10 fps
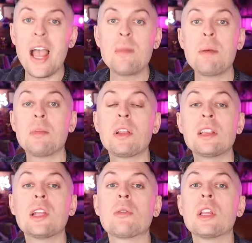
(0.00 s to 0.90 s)
I had people that
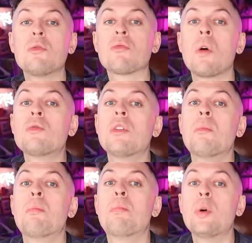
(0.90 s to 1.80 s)
literally wrote the
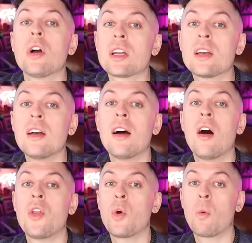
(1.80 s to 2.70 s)
book
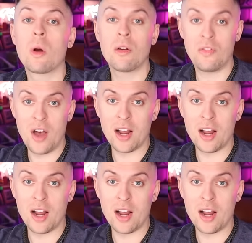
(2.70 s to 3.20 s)
on the word